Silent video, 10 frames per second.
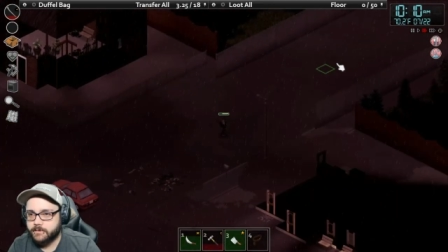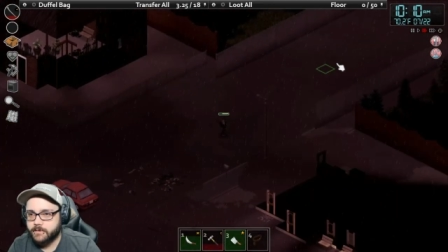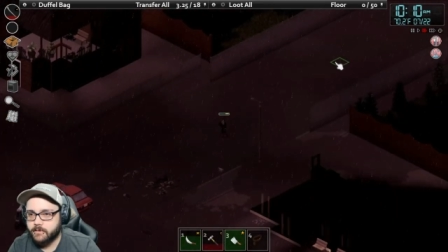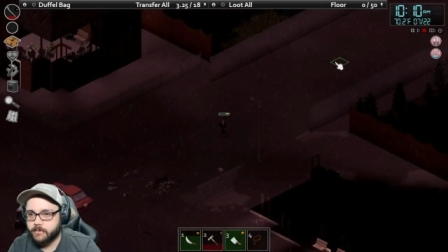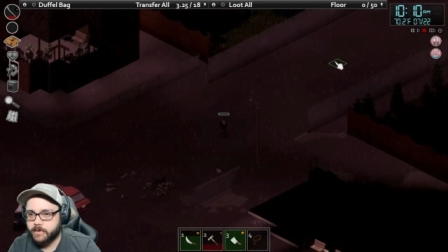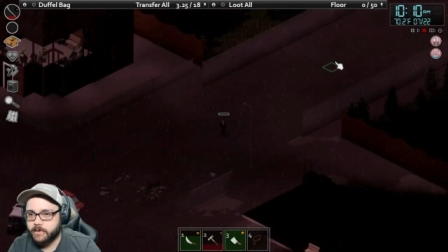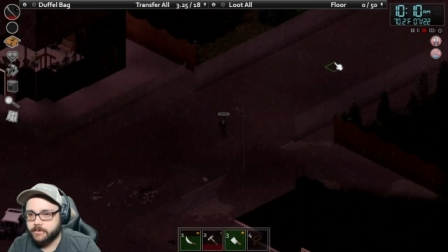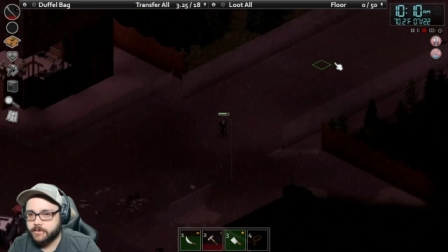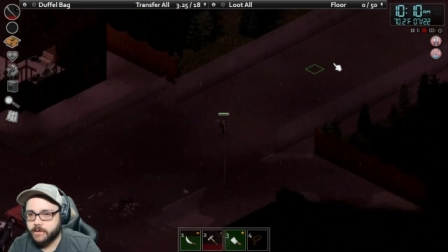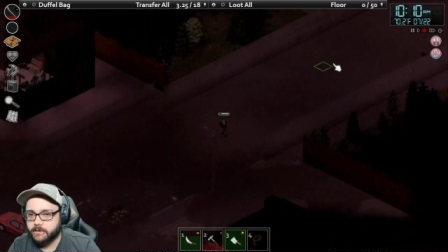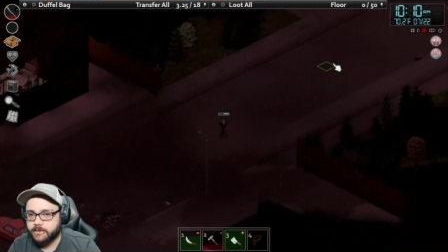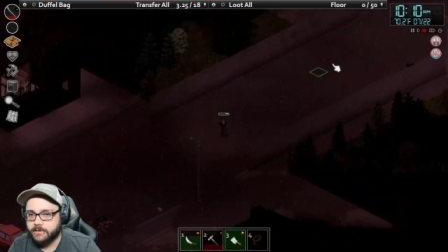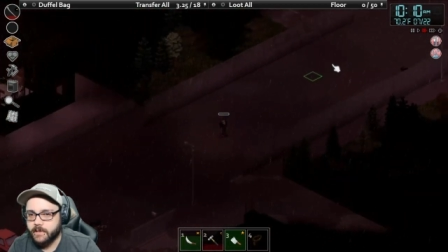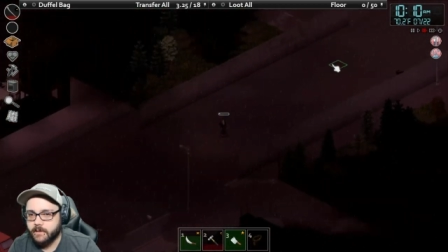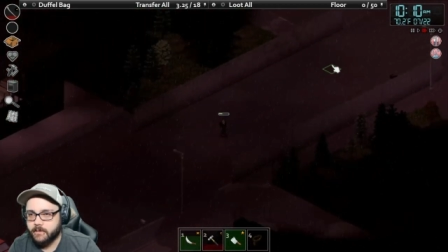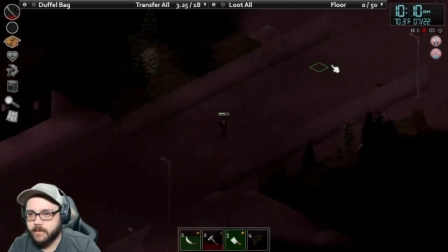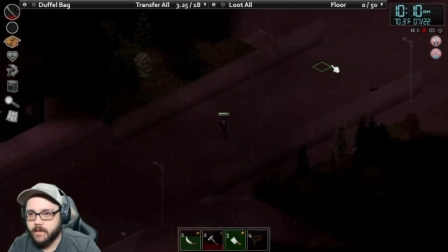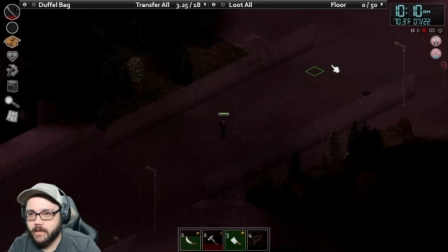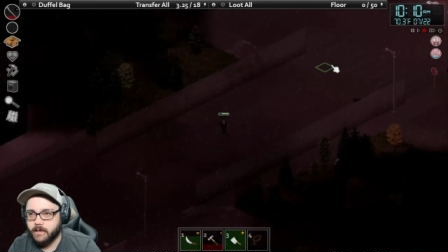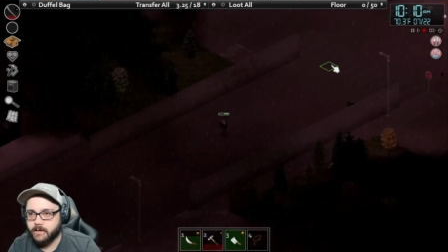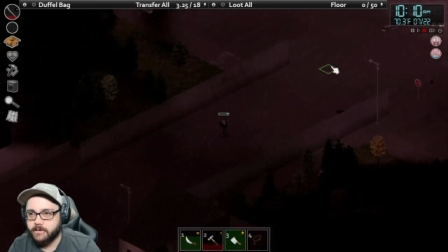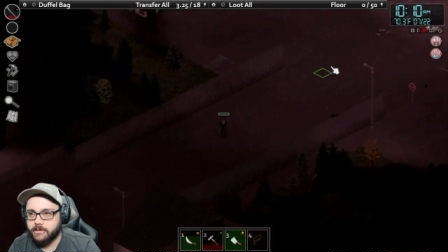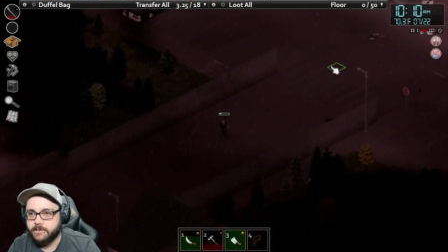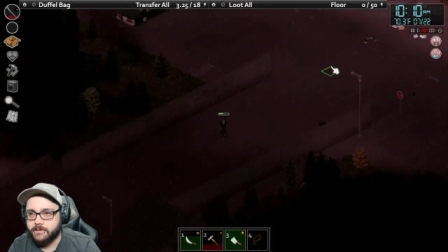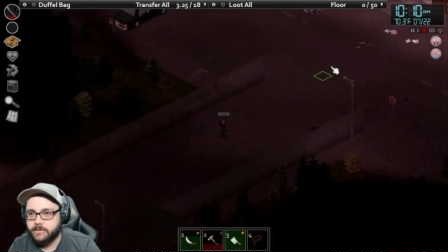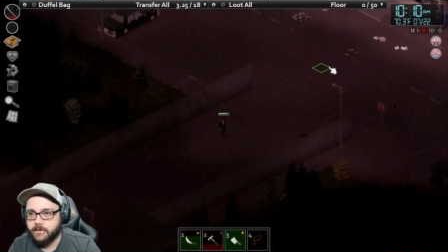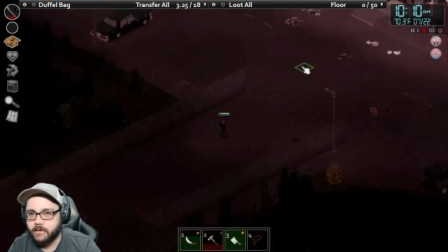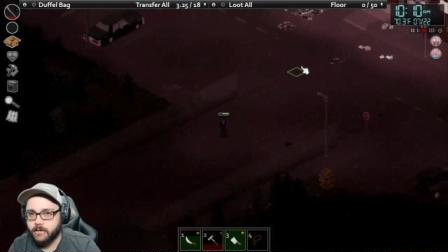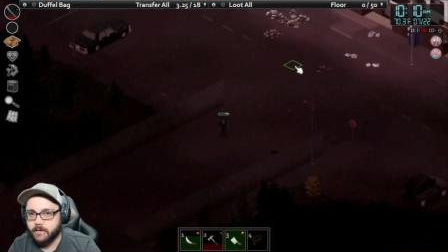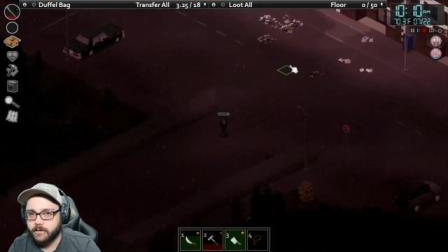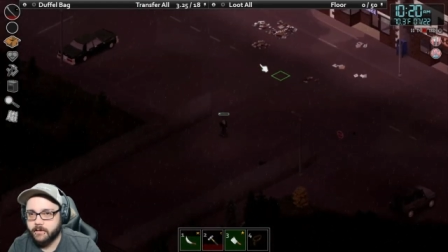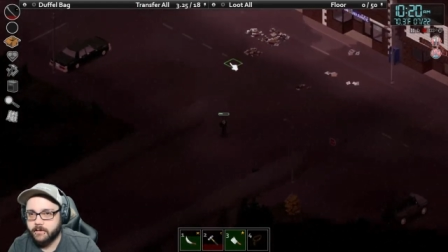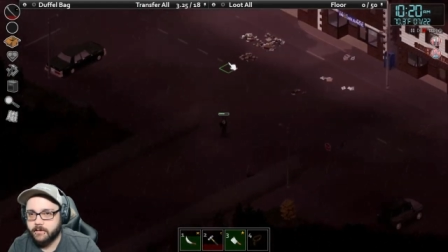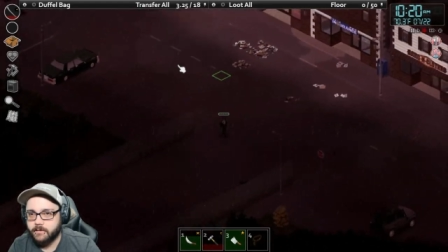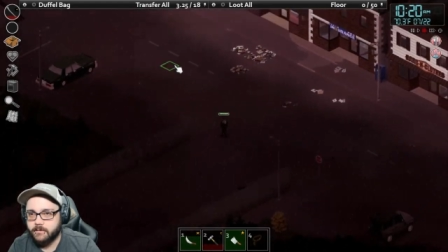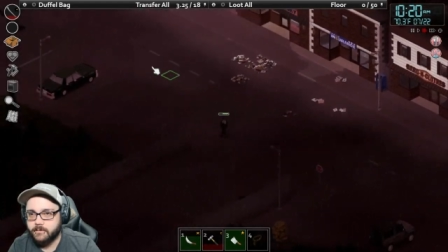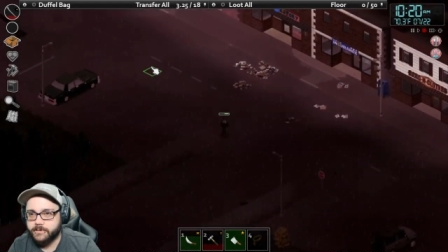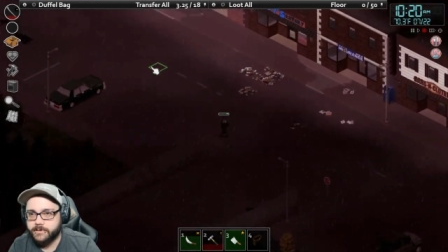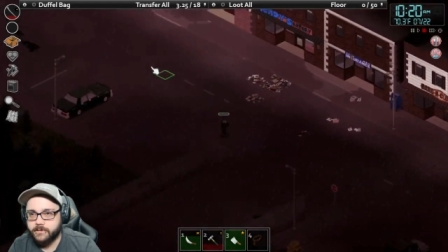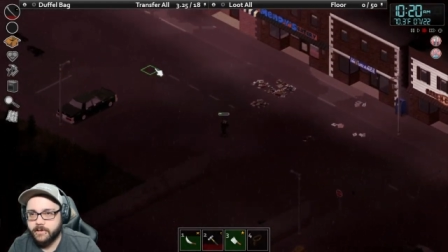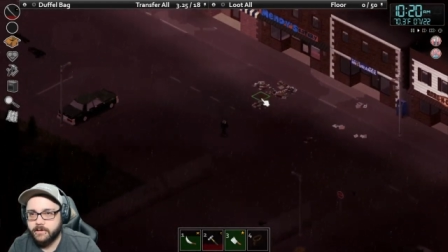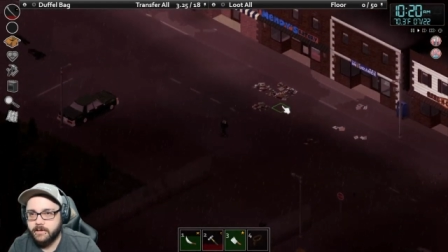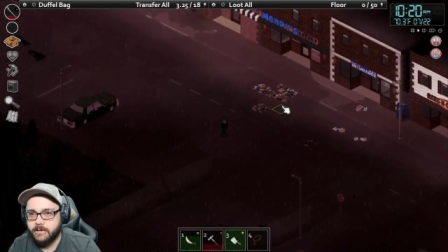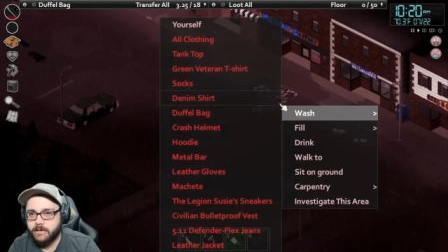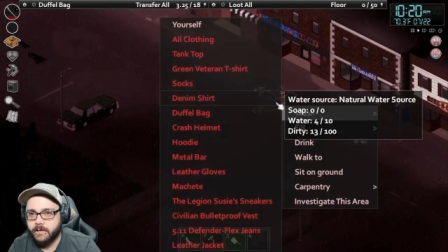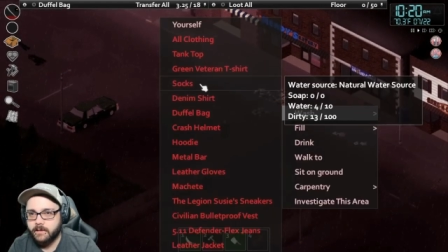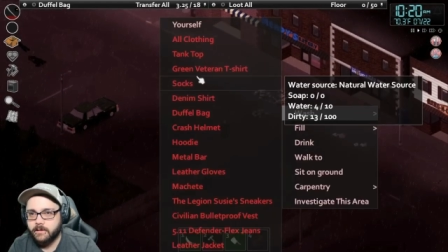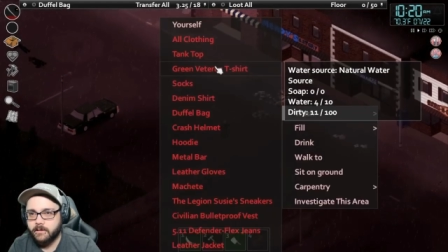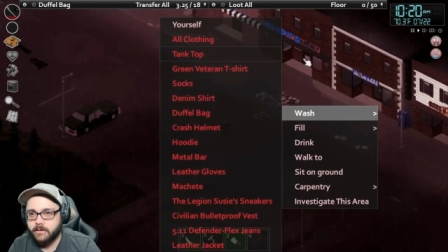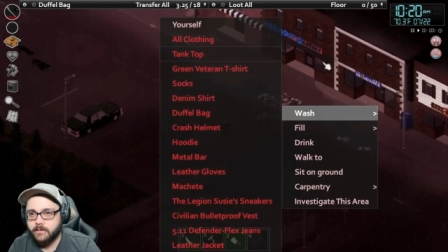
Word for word: Let's go over here and check this out. God, it is dark. Was there any, like...